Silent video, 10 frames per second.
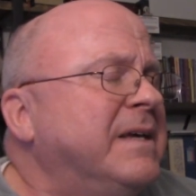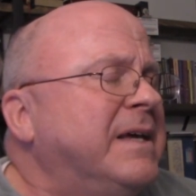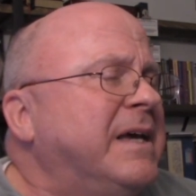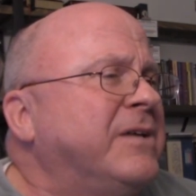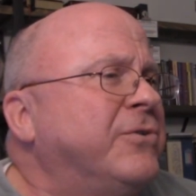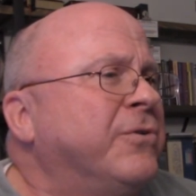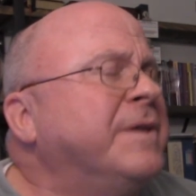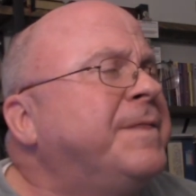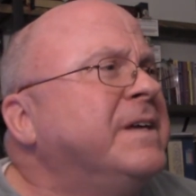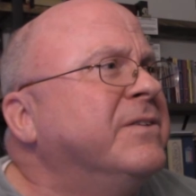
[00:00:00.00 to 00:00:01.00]
And
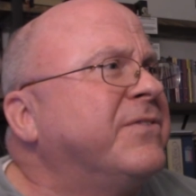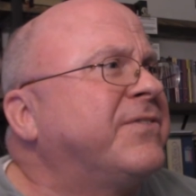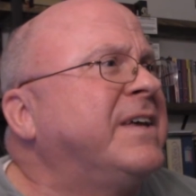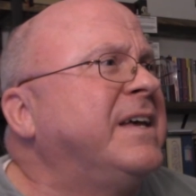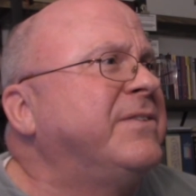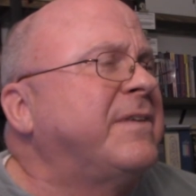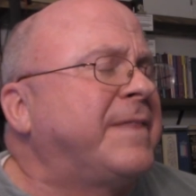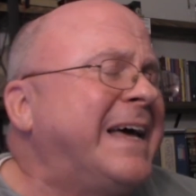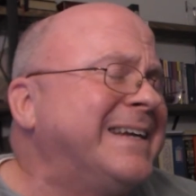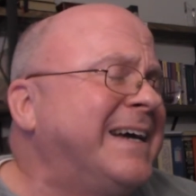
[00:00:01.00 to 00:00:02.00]
Corinthians says that
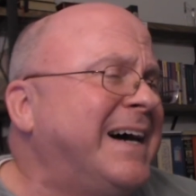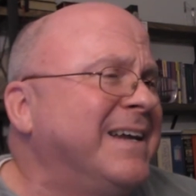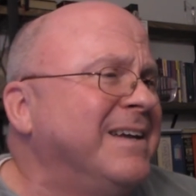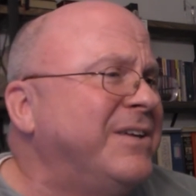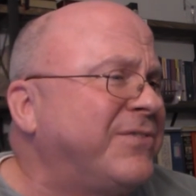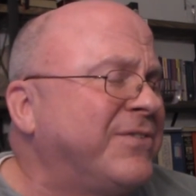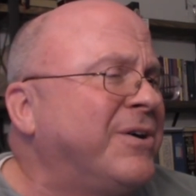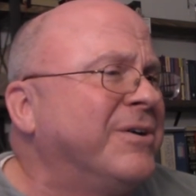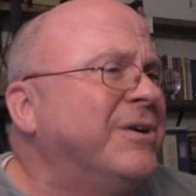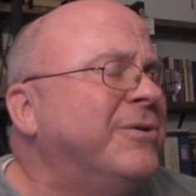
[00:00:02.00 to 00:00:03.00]
that godly
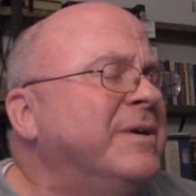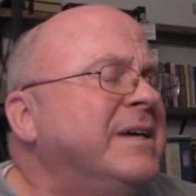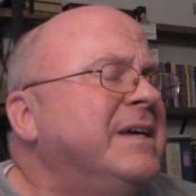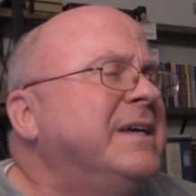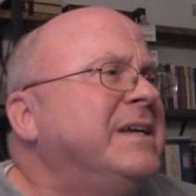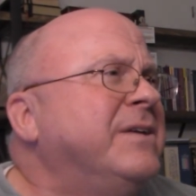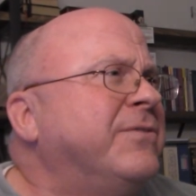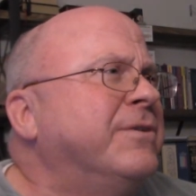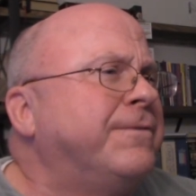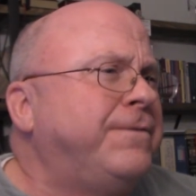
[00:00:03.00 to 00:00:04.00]
sorrow is
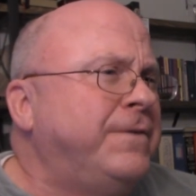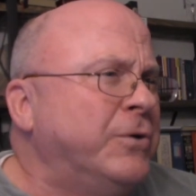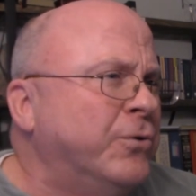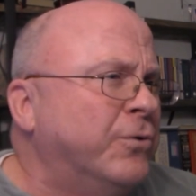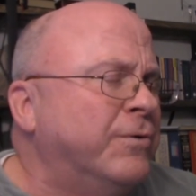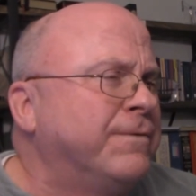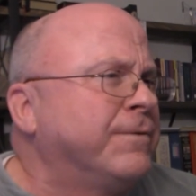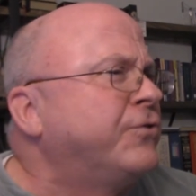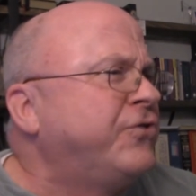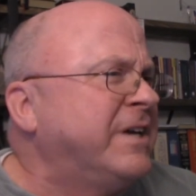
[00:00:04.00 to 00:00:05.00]
the fuel
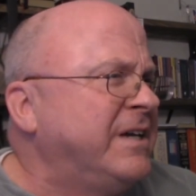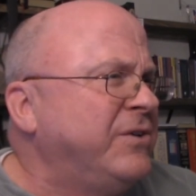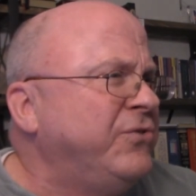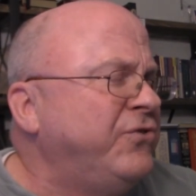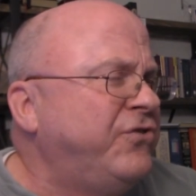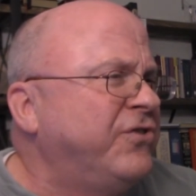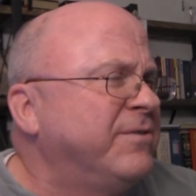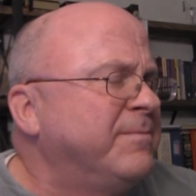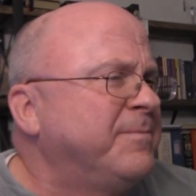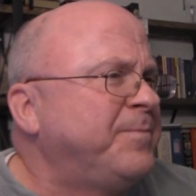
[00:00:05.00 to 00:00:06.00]
for change.
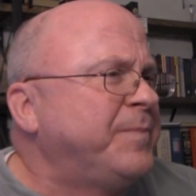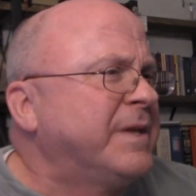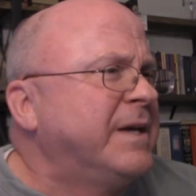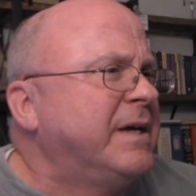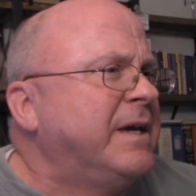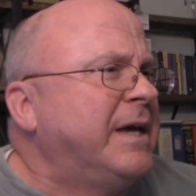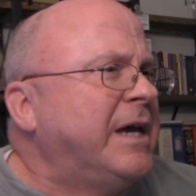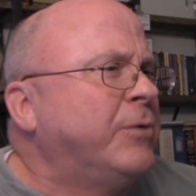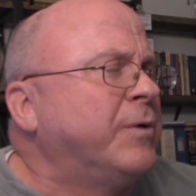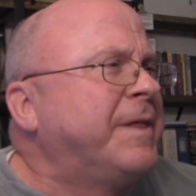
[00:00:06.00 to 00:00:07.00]

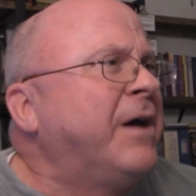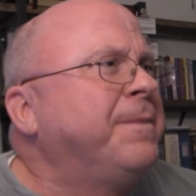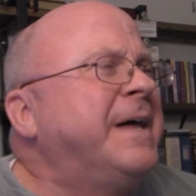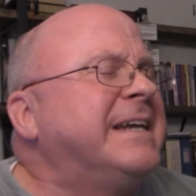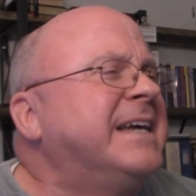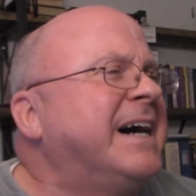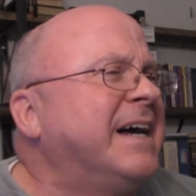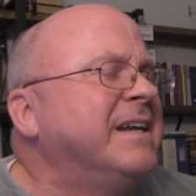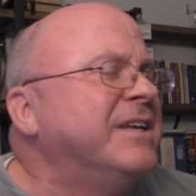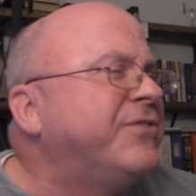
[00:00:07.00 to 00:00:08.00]
And without that
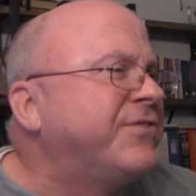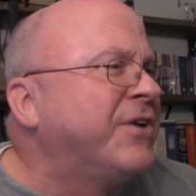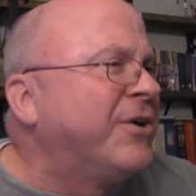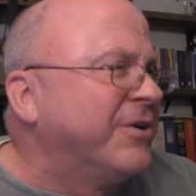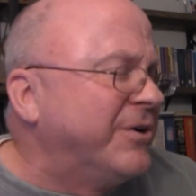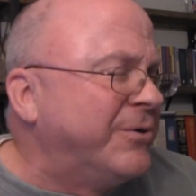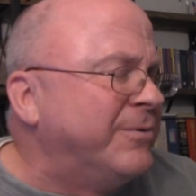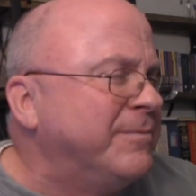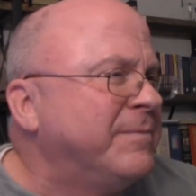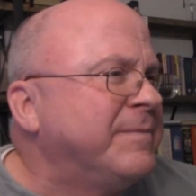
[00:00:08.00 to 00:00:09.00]
godly
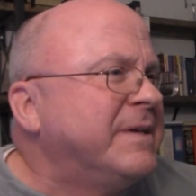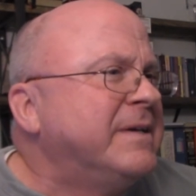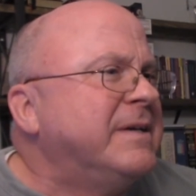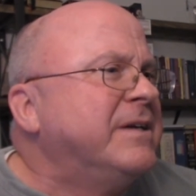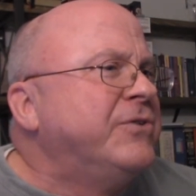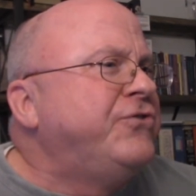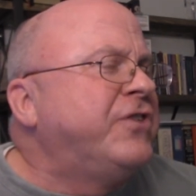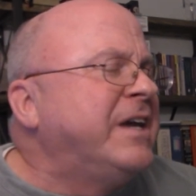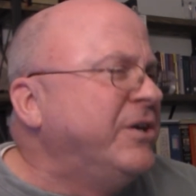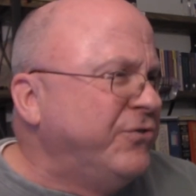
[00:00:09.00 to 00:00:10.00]
sorrow,
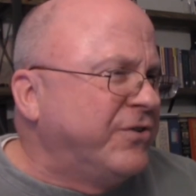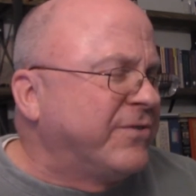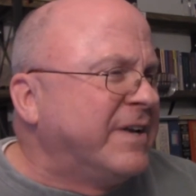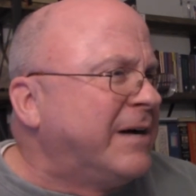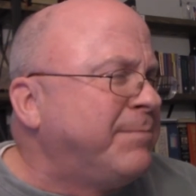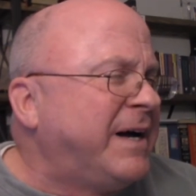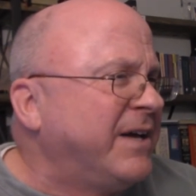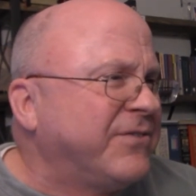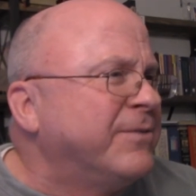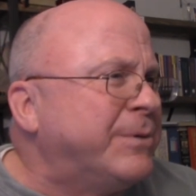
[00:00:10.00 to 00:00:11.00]
change is not
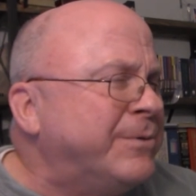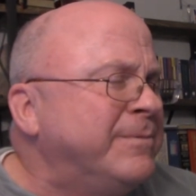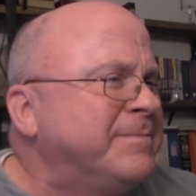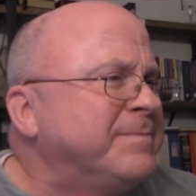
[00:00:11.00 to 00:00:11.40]
possible.